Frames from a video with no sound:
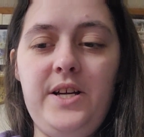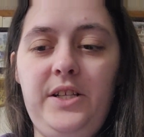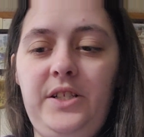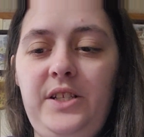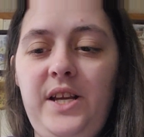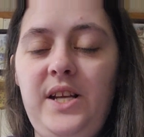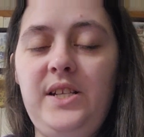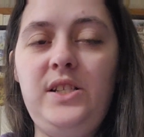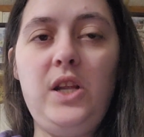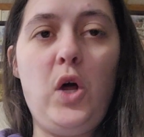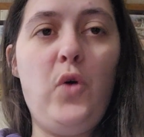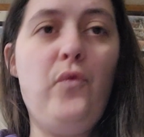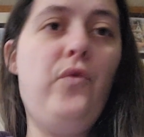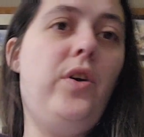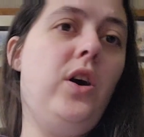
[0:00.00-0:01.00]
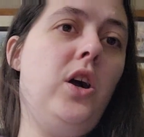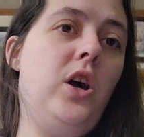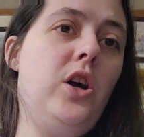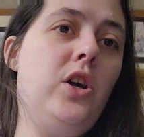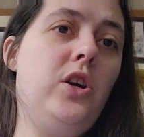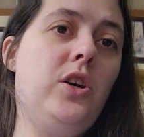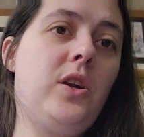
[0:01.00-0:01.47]
She is known for
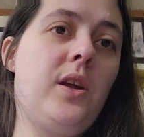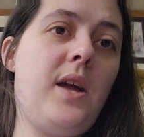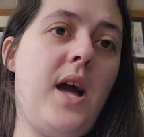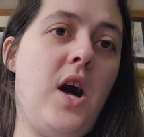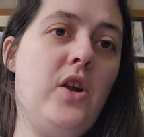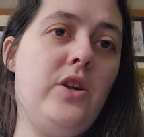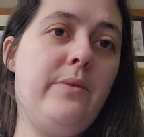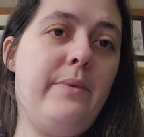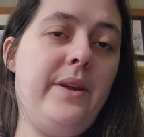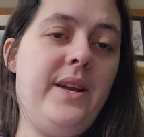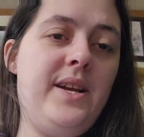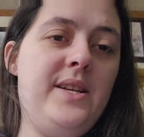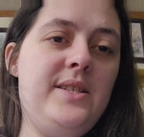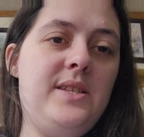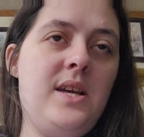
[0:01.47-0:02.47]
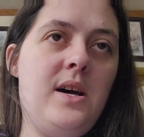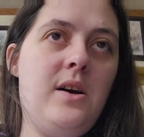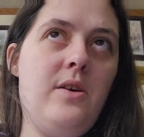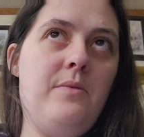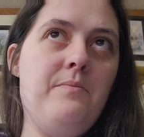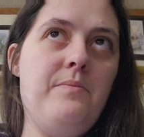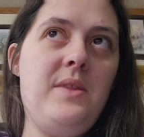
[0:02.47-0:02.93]
her counter blankets.
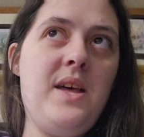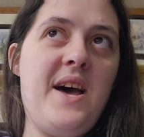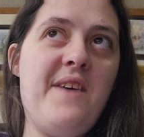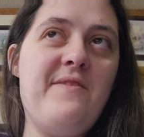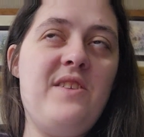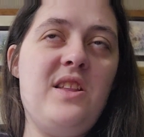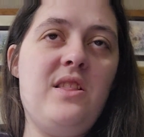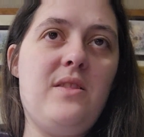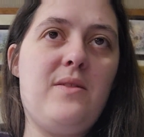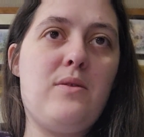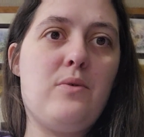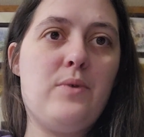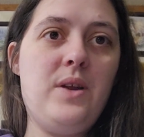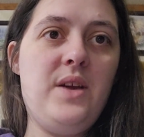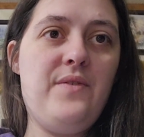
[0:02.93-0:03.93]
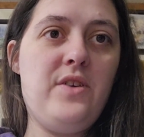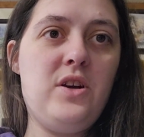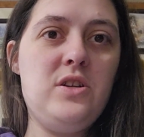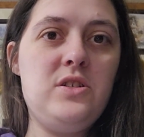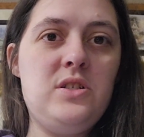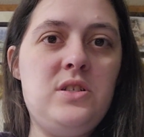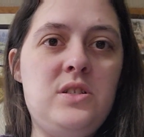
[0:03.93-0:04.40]
I've done 3 of
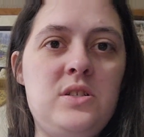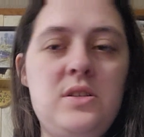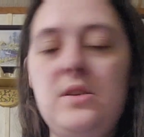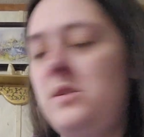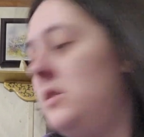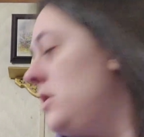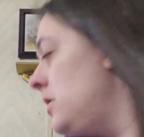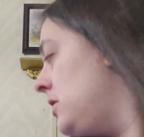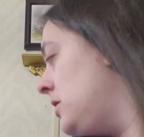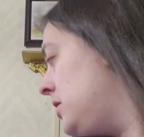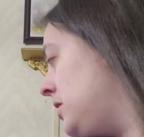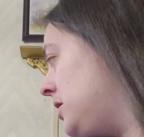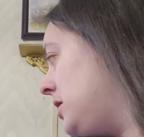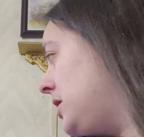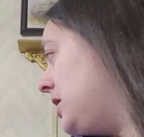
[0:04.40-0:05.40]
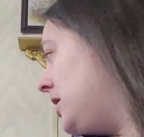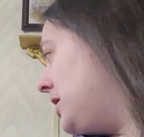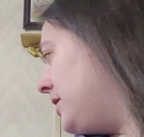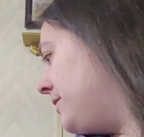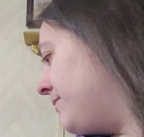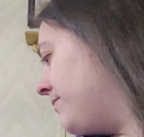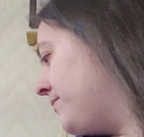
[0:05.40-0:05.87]
hers.
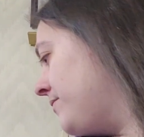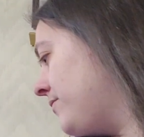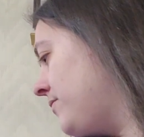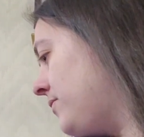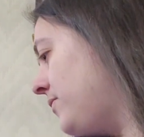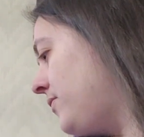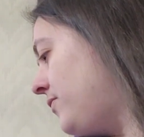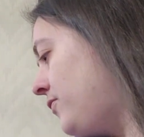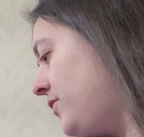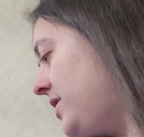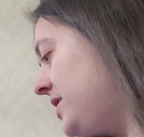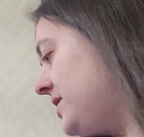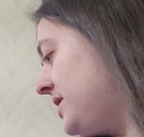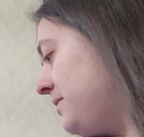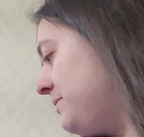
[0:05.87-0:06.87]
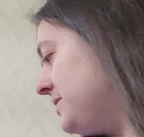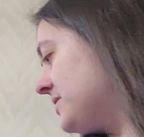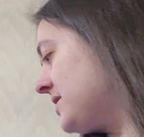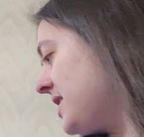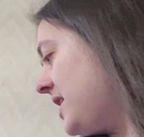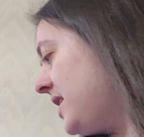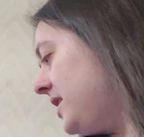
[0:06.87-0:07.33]
One of them was
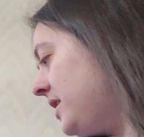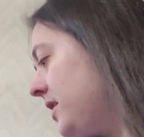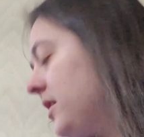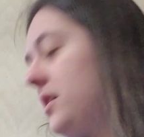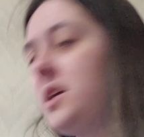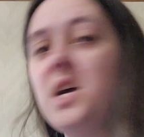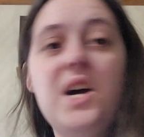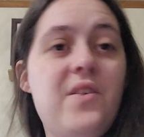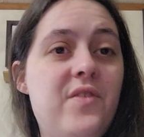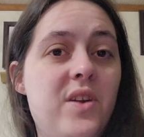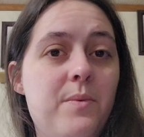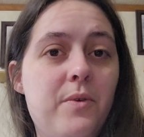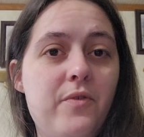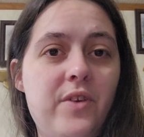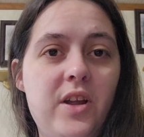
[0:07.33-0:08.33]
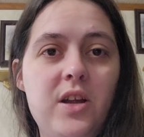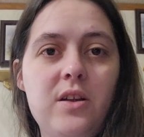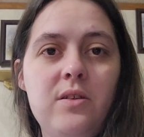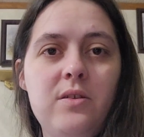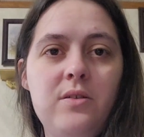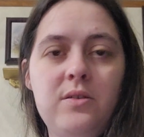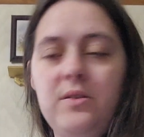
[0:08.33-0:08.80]
kind of covered up
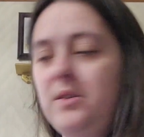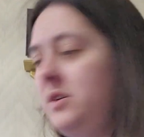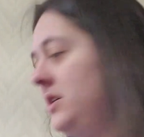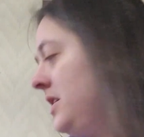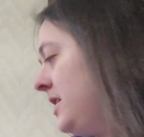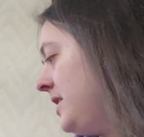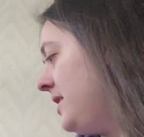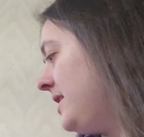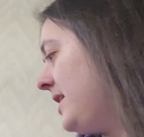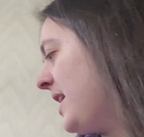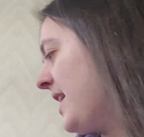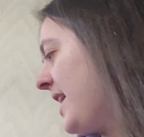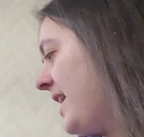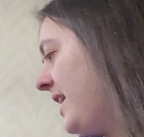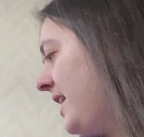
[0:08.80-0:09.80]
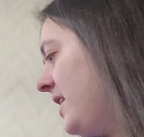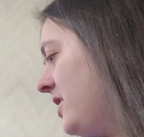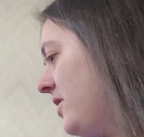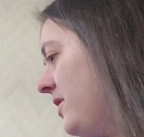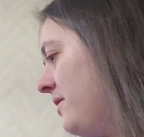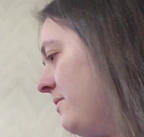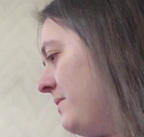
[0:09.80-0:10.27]
here. I can't get
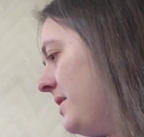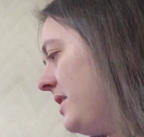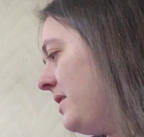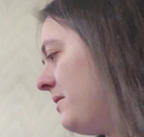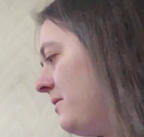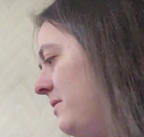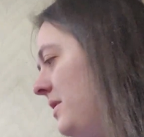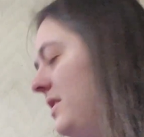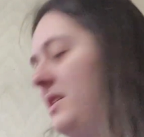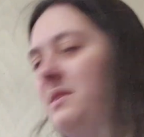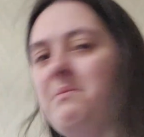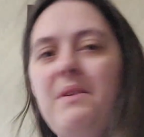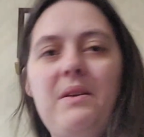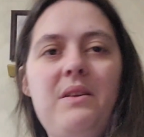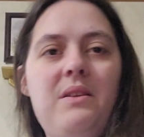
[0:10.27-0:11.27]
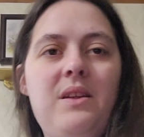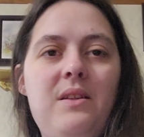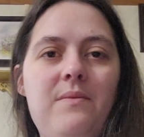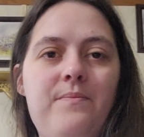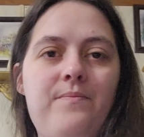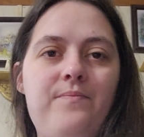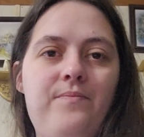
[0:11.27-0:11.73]
to it right now. It's making.